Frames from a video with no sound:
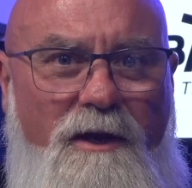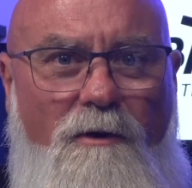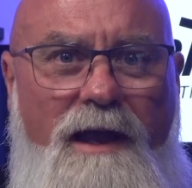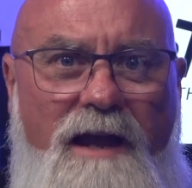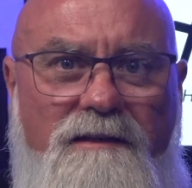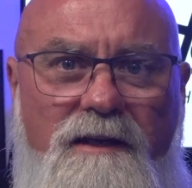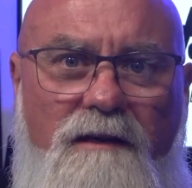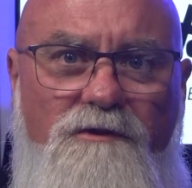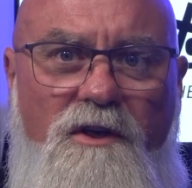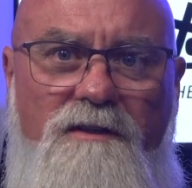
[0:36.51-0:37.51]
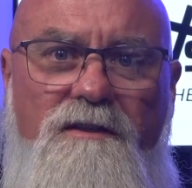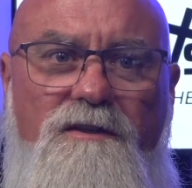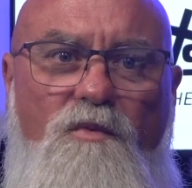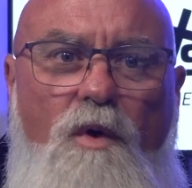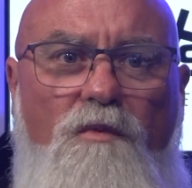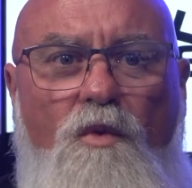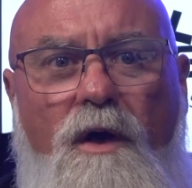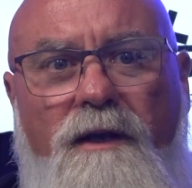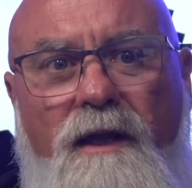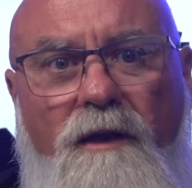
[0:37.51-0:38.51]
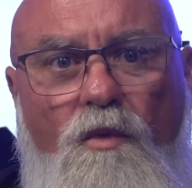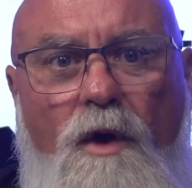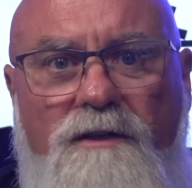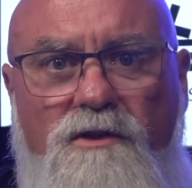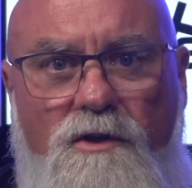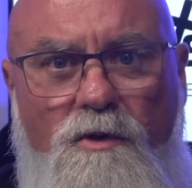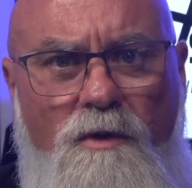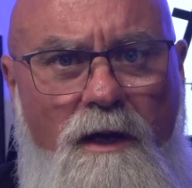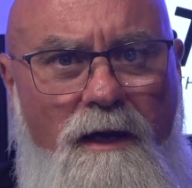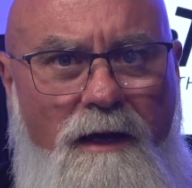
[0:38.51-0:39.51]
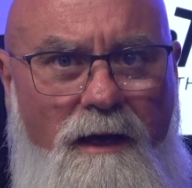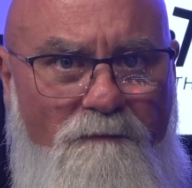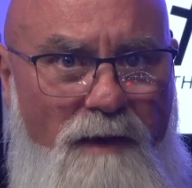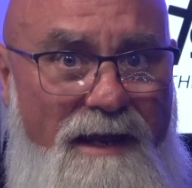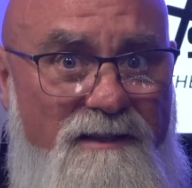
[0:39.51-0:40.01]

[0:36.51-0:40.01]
theory idea of Genesis 1:1 and 1:2, and